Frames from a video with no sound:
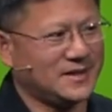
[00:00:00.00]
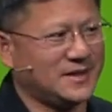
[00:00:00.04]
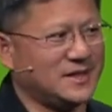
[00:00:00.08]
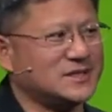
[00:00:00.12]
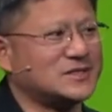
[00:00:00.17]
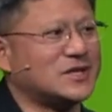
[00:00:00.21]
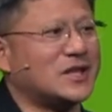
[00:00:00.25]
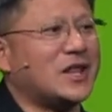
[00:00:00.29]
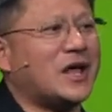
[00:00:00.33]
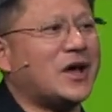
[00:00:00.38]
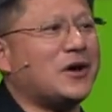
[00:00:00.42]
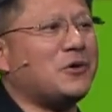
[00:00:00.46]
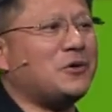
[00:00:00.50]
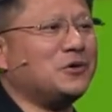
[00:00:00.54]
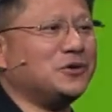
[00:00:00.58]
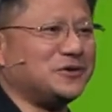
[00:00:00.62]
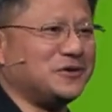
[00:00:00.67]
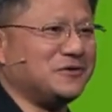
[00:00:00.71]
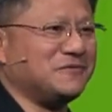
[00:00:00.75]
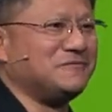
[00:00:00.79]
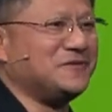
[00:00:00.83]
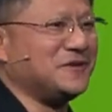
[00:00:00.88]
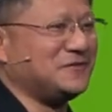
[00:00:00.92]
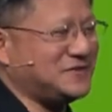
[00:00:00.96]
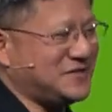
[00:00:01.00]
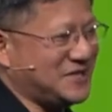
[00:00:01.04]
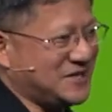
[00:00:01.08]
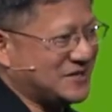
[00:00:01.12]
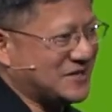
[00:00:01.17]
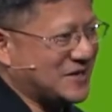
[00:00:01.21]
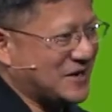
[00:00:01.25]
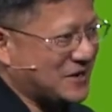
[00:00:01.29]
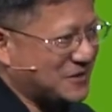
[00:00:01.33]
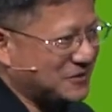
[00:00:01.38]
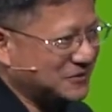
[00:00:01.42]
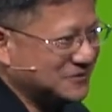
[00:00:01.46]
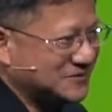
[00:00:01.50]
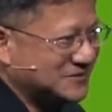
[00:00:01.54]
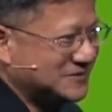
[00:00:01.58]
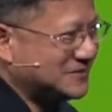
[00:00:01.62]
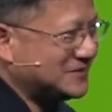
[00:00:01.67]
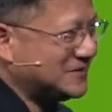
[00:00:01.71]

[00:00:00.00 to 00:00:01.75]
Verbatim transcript: He's a lot older than 15 now.